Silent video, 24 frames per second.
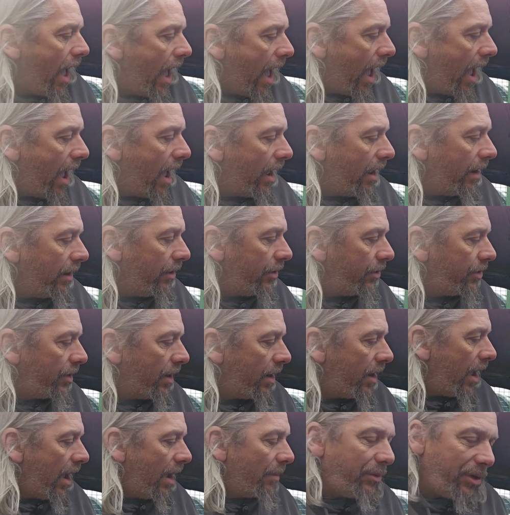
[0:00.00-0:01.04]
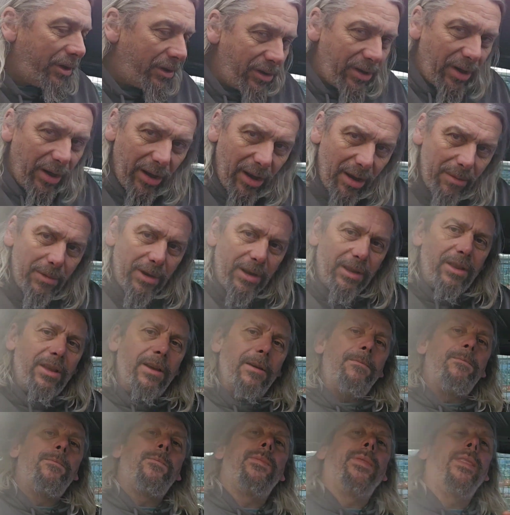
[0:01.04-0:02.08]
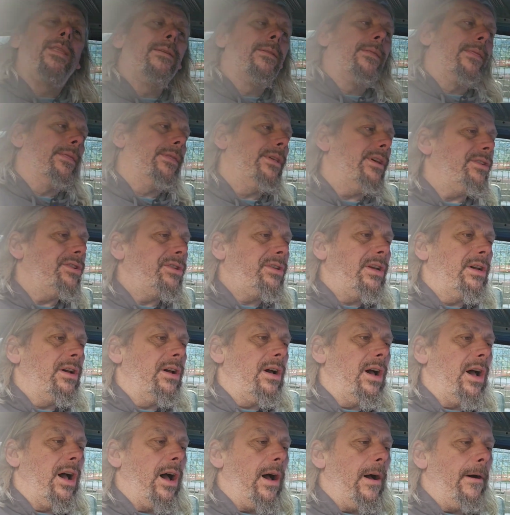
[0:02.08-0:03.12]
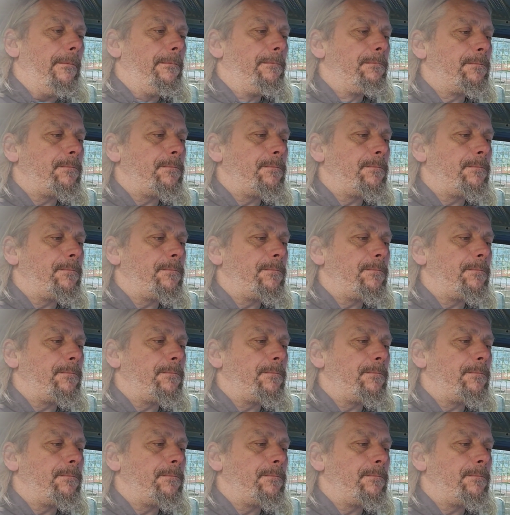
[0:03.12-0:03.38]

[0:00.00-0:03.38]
and I'm determined that this car